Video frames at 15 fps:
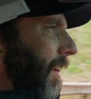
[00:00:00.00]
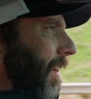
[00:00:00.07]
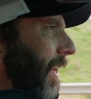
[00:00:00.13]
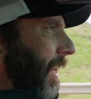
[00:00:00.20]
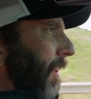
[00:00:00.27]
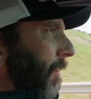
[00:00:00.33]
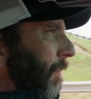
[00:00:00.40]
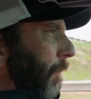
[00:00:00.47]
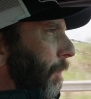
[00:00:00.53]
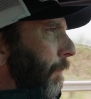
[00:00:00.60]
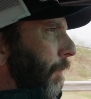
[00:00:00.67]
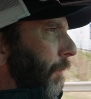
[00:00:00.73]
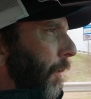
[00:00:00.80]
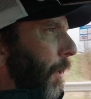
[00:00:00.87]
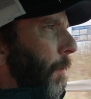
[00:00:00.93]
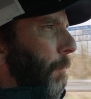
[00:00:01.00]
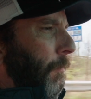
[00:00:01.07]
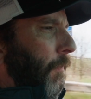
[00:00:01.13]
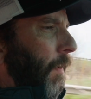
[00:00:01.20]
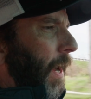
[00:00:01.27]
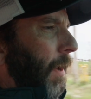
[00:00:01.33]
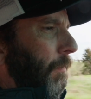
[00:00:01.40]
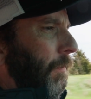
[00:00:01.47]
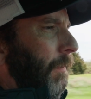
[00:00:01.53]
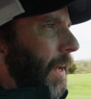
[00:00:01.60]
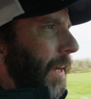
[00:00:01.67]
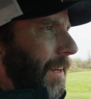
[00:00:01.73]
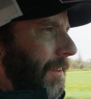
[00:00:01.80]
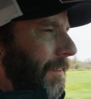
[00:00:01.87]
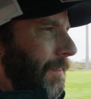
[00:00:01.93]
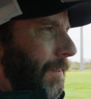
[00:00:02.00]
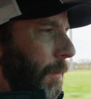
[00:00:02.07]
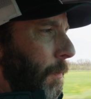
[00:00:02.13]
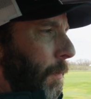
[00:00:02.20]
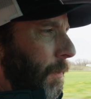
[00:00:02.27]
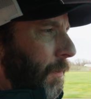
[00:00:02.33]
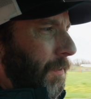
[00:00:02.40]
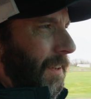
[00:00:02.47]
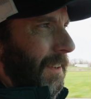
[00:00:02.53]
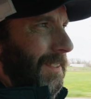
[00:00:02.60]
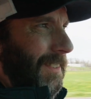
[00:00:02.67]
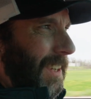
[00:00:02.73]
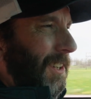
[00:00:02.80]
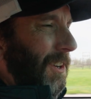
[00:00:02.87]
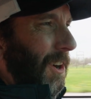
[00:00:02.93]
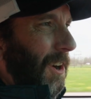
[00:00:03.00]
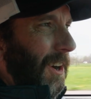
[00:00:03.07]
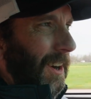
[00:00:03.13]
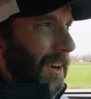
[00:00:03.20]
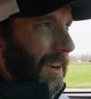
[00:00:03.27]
It is a sub 5-second 0 to 60 car,